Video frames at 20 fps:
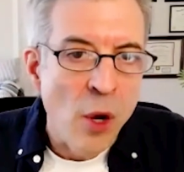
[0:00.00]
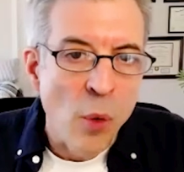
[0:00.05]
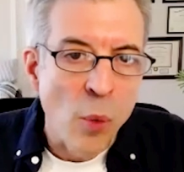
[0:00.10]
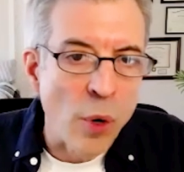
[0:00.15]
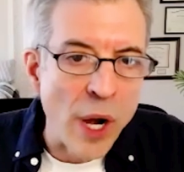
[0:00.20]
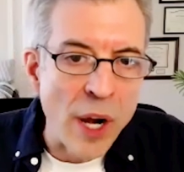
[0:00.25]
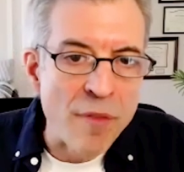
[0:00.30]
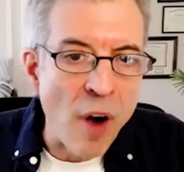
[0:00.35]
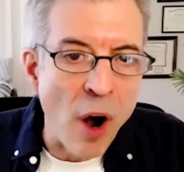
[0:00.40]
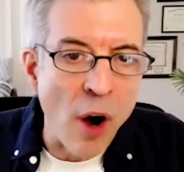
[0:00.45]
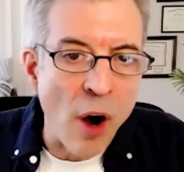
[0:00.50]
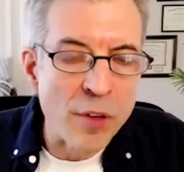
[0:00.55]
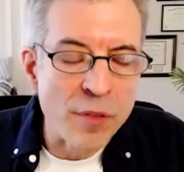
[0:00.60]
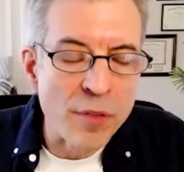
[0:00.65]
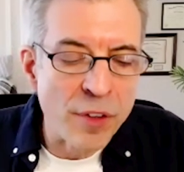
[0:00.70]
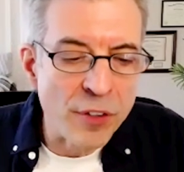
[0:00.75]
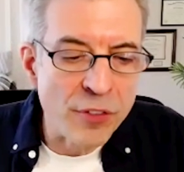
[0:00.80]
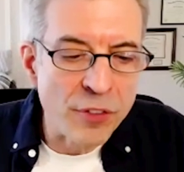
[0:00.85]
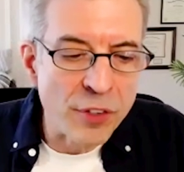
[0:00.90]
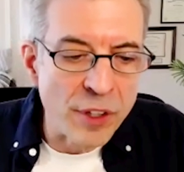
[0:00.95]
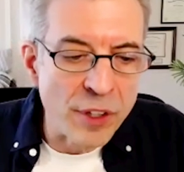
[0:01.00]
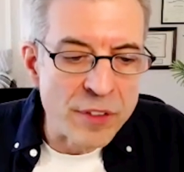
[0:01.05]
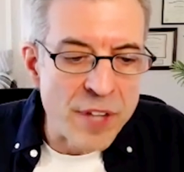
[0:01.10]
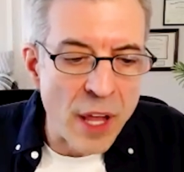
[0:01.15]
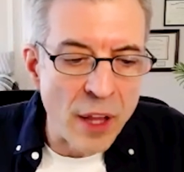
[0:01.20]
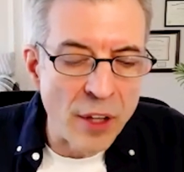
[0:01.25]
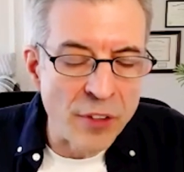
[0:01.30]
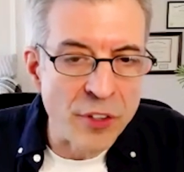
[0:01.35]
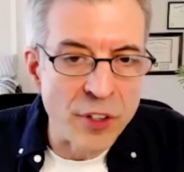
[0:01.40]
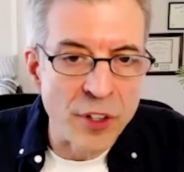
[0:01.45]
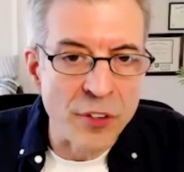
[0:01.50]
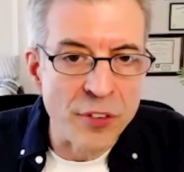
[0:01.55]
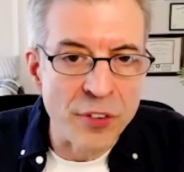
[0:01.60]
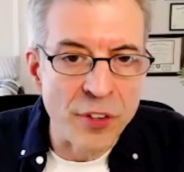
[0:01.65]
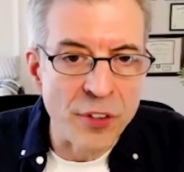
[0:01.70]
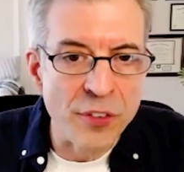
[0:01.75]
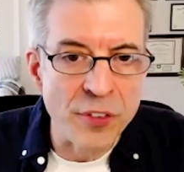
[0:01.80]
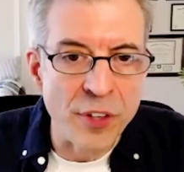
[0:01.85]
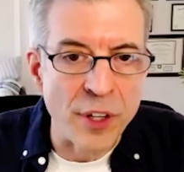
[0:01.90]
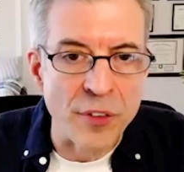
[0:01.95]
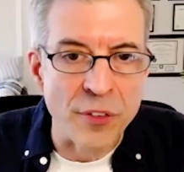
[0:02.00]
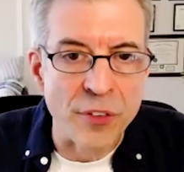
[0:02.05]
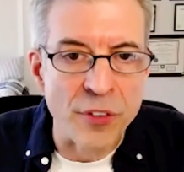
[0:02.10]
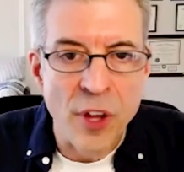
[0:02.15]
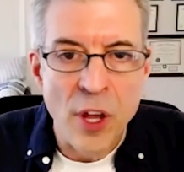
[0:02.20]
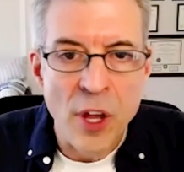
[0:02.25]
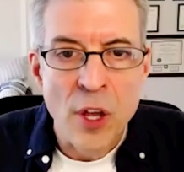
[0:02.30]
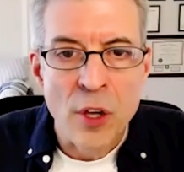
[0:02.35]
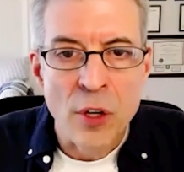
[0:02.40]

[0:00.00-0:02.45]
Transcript: We're going to have artificial intelligent assistants